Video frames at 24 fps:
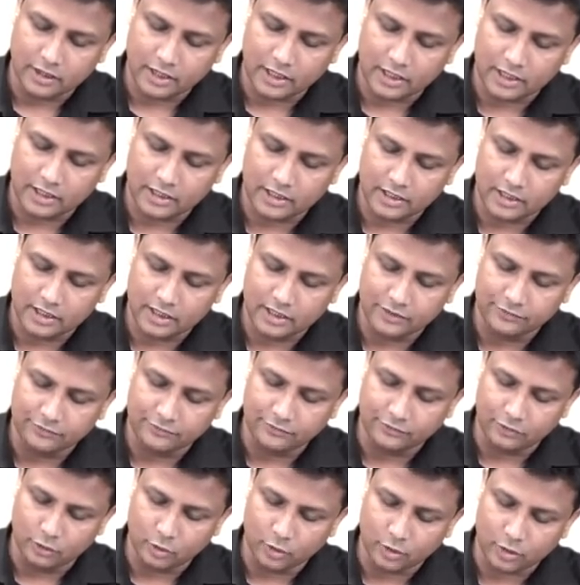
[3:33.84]
and then the
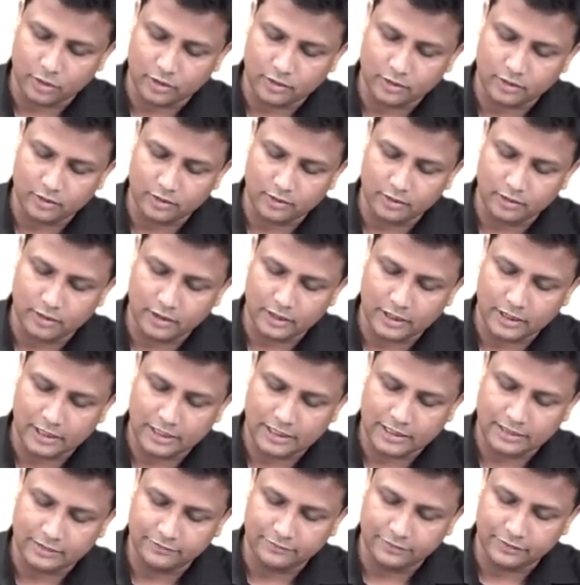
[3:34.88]
four
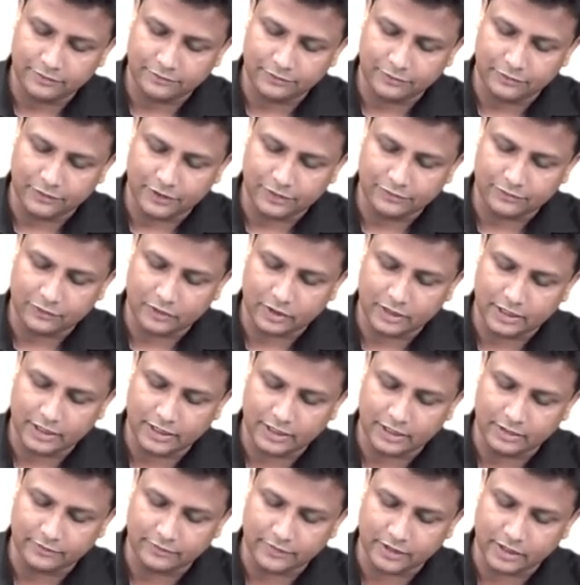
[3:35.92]
and the fifth one for the
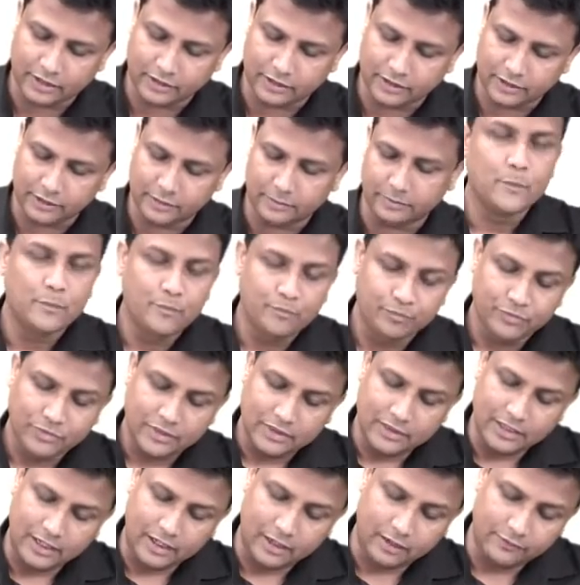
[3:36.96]
little finger here.
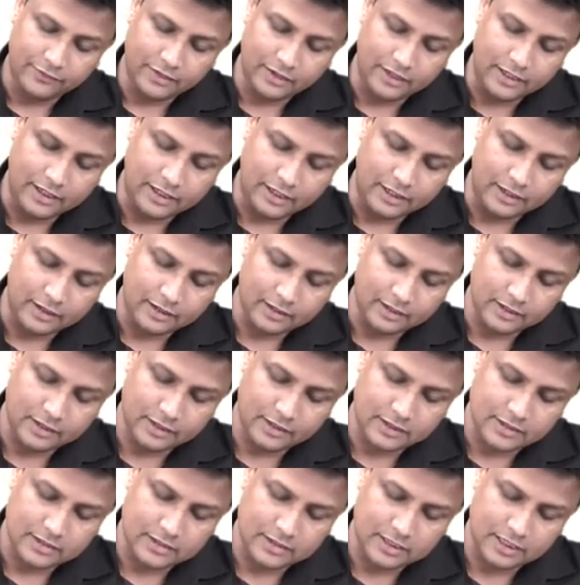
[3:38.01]
Then after that,
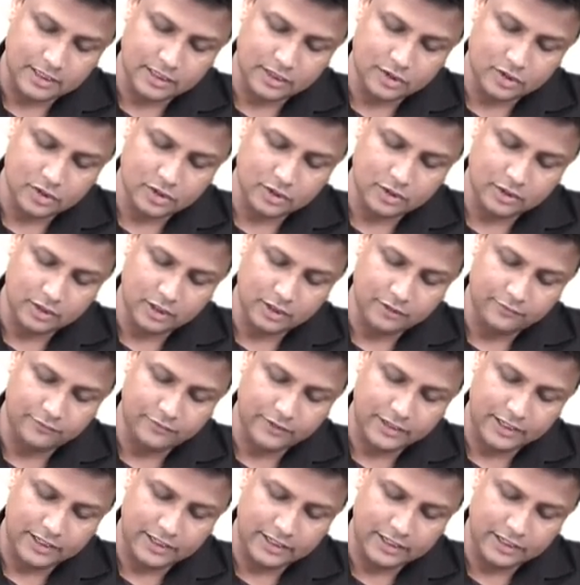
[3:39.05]
yes, each and
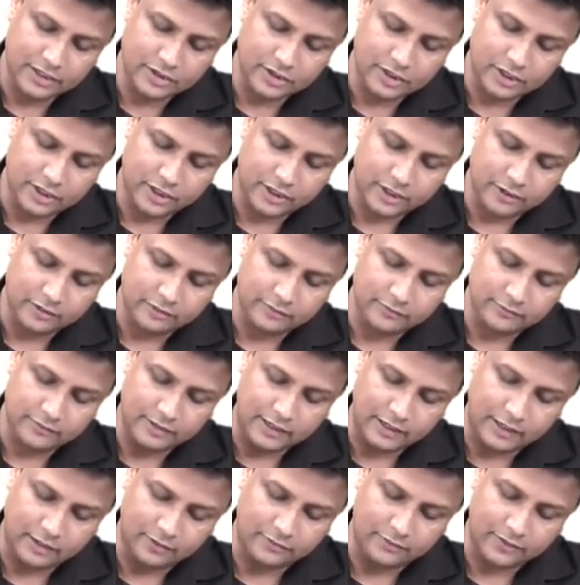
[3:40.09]
every digit will
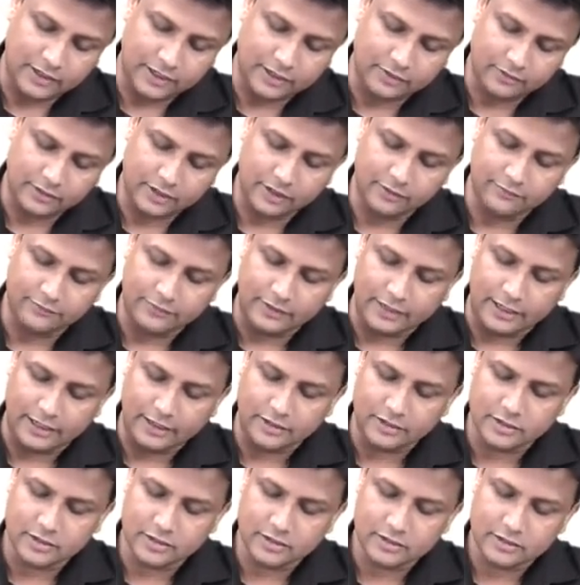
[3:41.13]
have like three
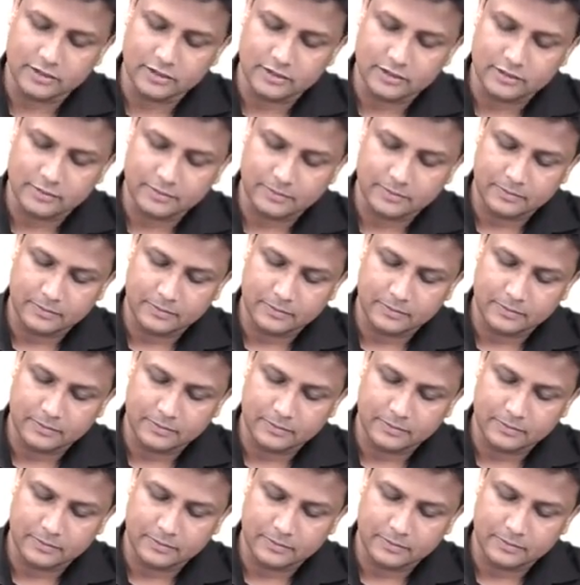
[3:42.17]
phalanges.